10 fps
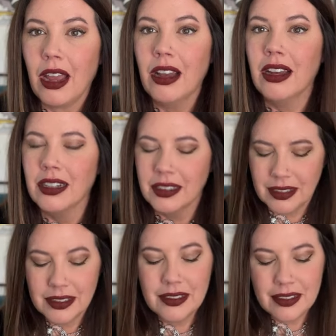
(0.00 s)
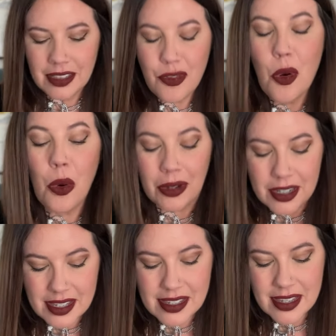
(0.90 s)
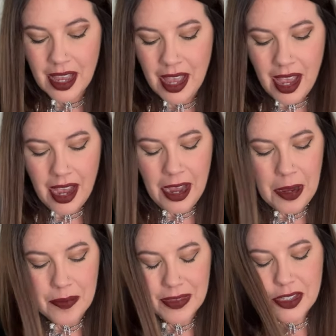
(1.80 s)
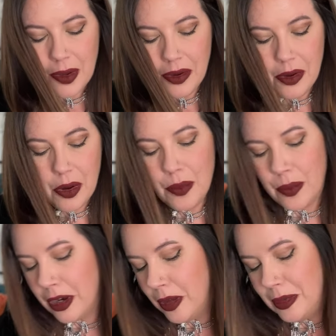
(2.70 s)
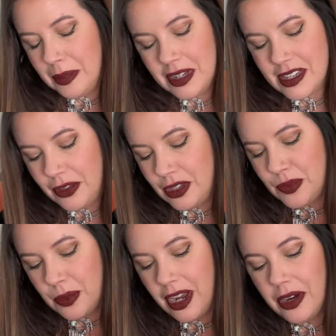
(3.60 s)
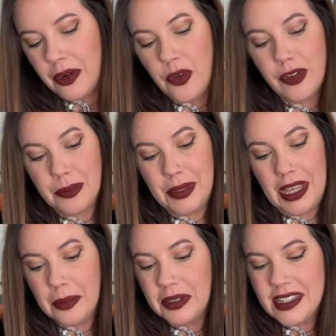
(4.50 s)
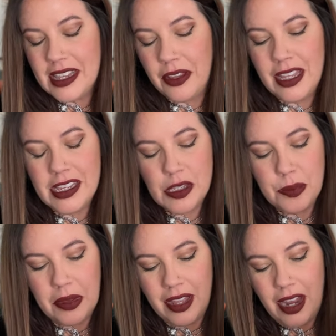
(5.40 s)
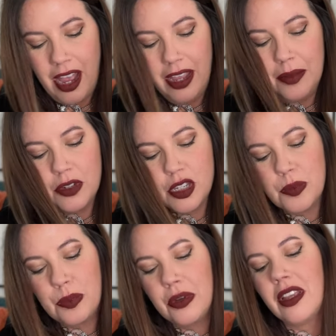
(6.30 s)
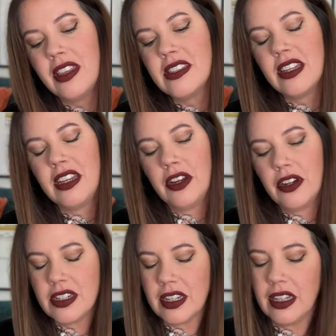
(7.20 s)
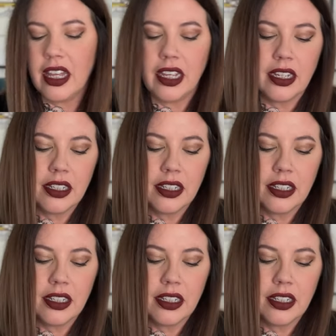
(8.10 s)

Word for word: oh, of course. Um, so I don't know what I'll be able to sell this for. I don't know if I'll be able to sell this, but I am just putting this in here to like,